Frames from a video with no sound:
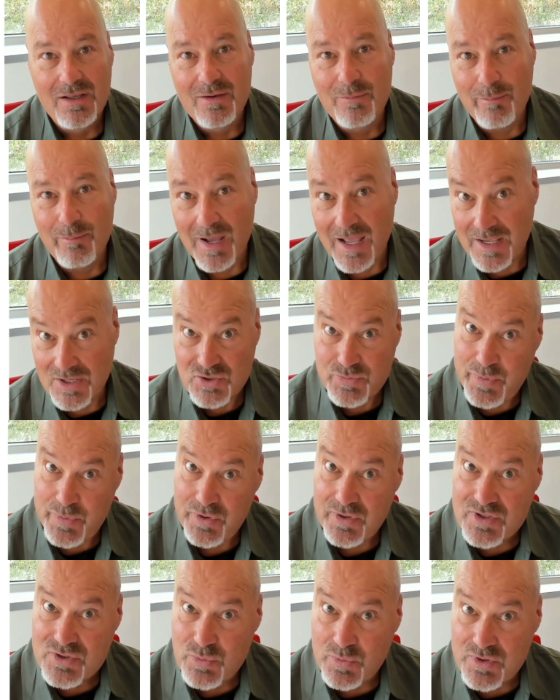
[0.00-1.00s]
my
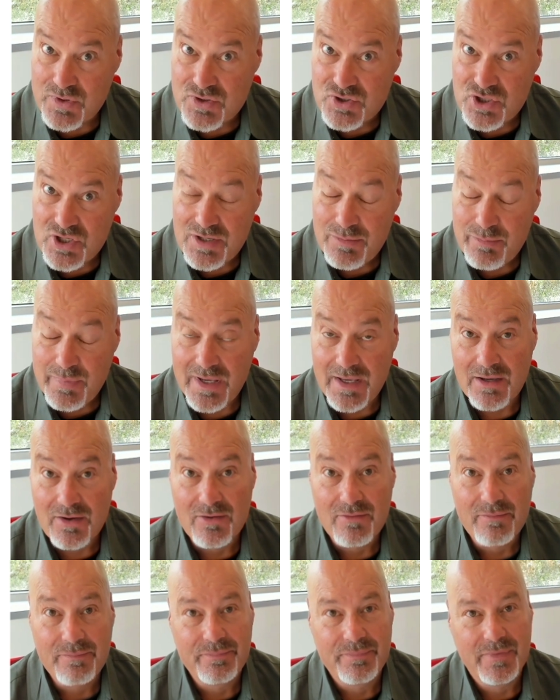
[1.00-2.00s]
experience with
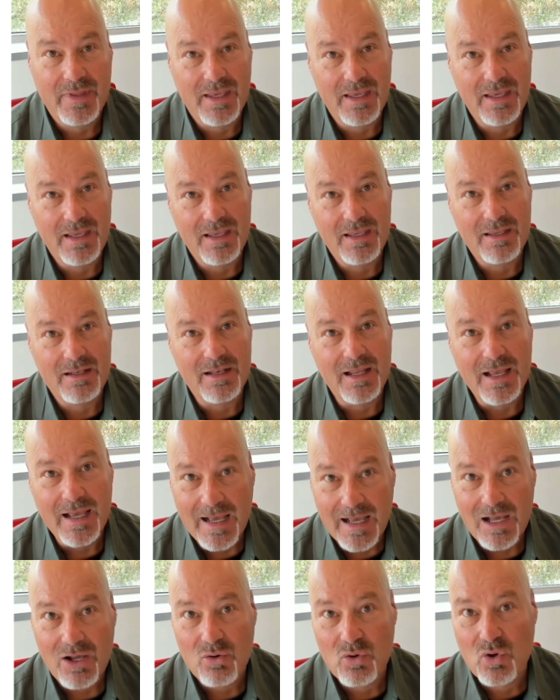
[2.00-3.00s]
Gmail and
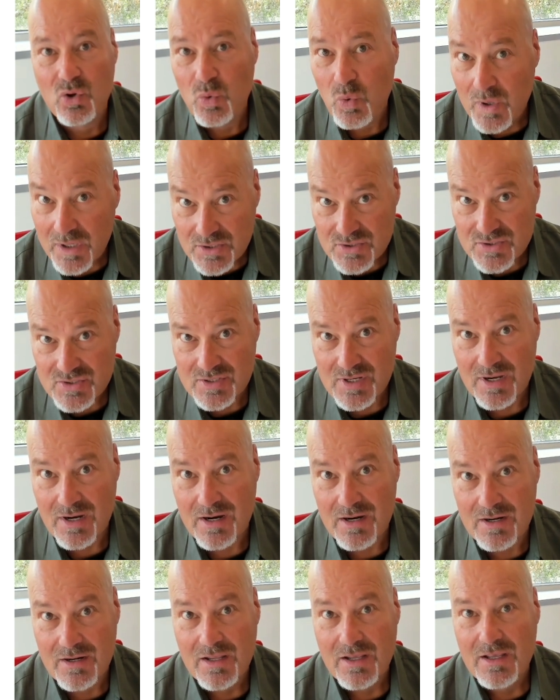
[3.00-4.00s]
how
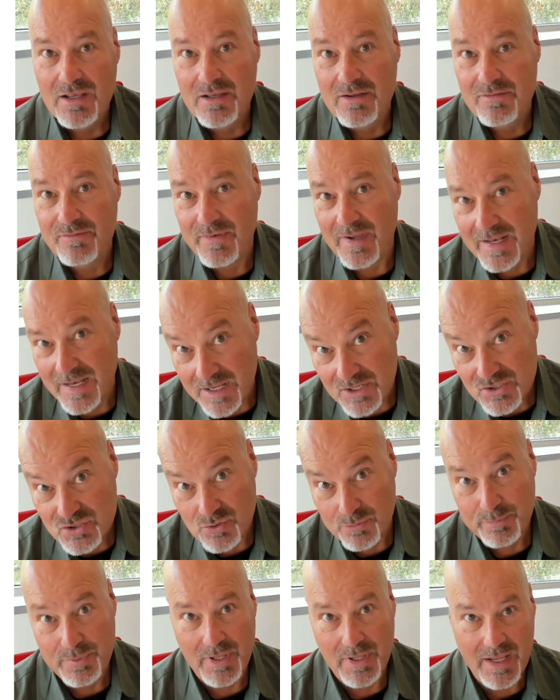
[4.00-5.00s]
QuickStart
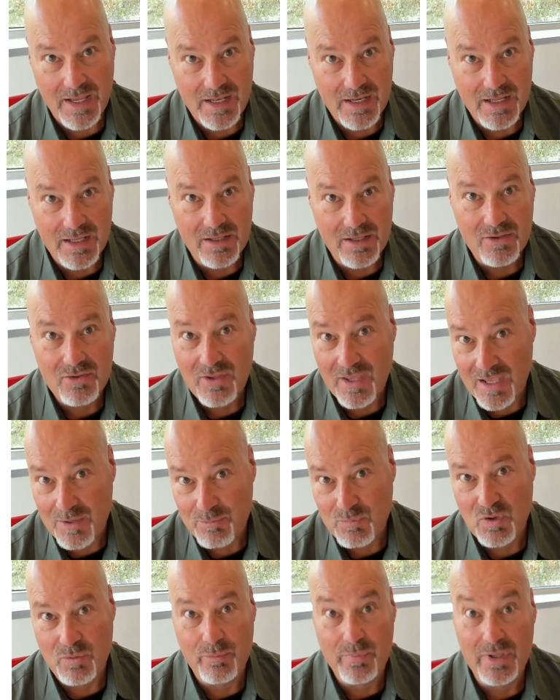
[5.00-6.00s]
Financial Planning came
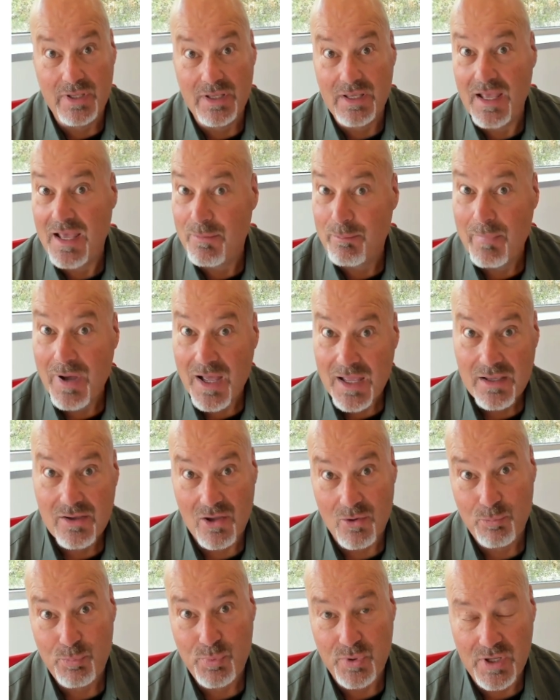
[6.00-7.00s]
to be at my
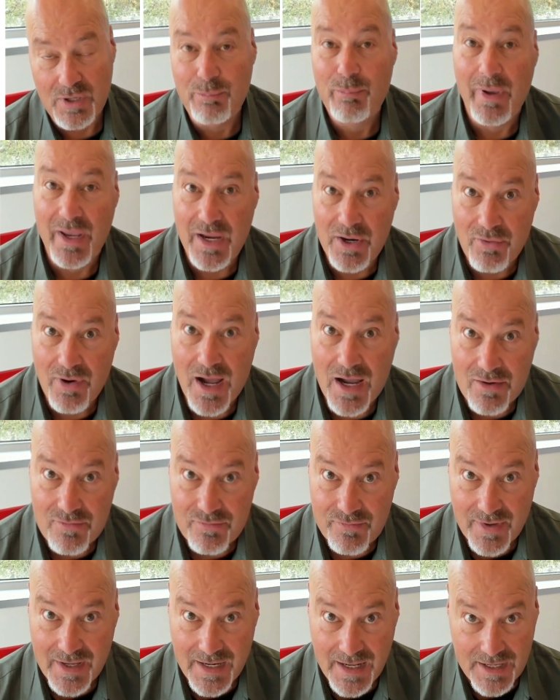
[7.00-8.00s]
company, BayRock
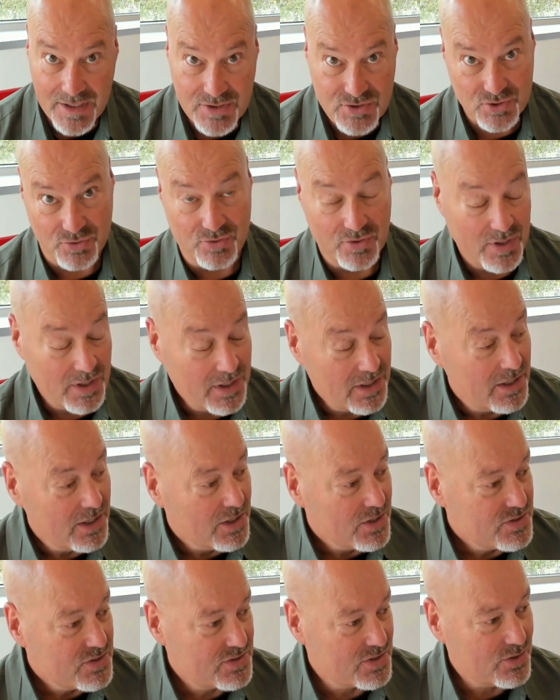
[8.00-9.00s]
Financial.
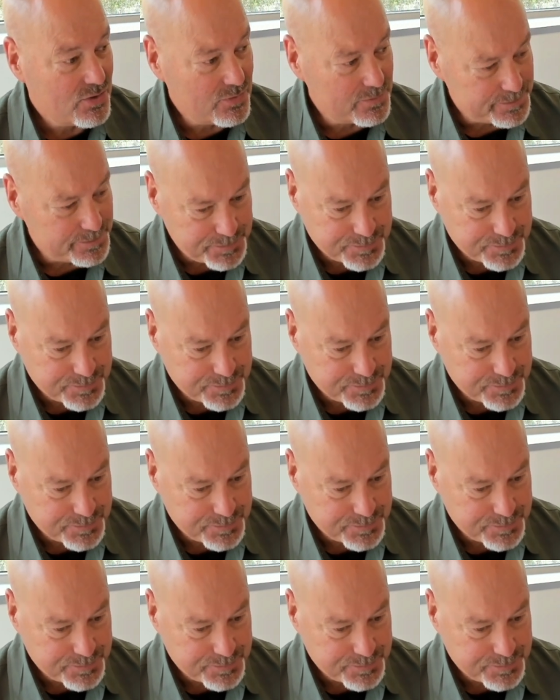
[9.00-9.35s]
So